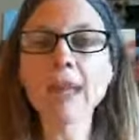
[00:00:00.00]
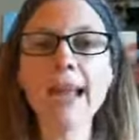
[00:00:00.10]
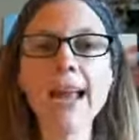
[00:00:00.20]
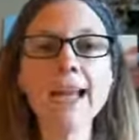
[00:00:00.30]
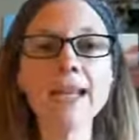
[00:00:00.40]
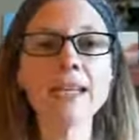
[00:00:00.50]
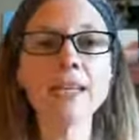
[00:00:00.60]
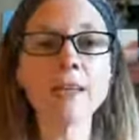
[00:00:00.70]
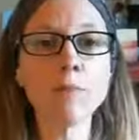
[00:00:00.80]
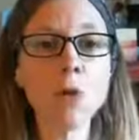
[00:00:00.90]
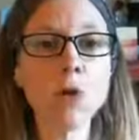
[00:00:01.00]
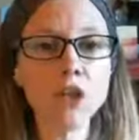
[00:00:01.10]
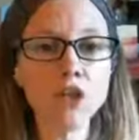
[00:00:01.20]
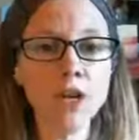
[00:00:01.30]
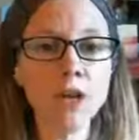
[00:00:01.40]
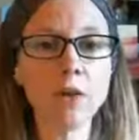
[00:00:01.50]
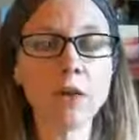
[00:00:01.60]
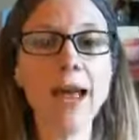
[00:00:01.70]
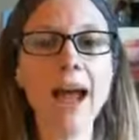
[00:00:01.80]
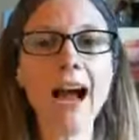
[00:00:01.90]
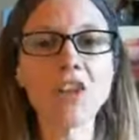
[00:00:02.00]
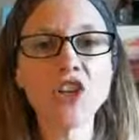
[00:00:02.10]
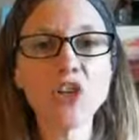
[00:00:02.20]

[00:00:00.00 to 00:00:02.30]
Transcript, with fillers: And it's important to know as you